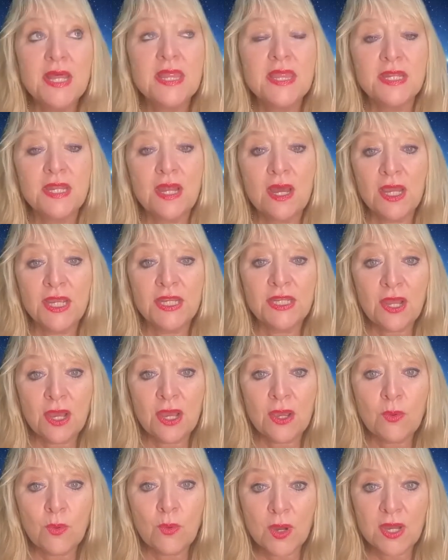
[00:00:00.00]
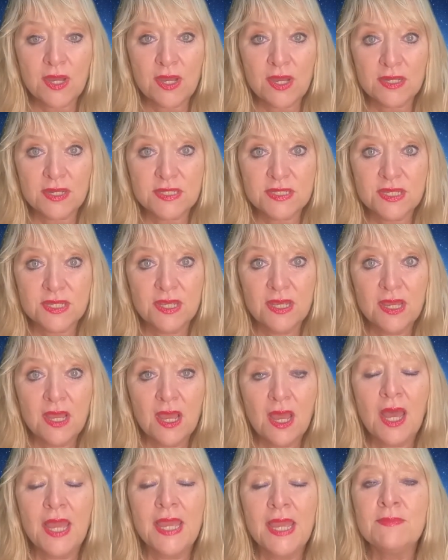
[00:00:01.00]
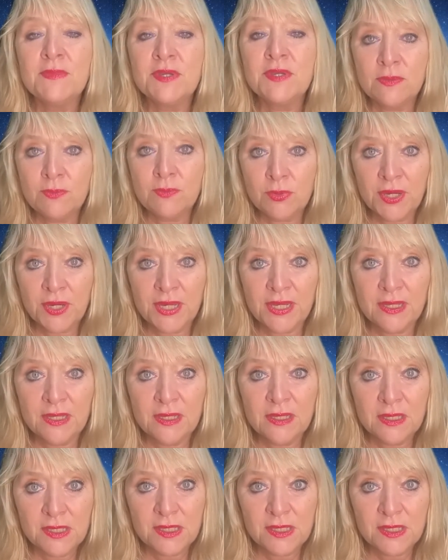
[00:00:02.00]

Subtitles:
that I know works, I am going to bring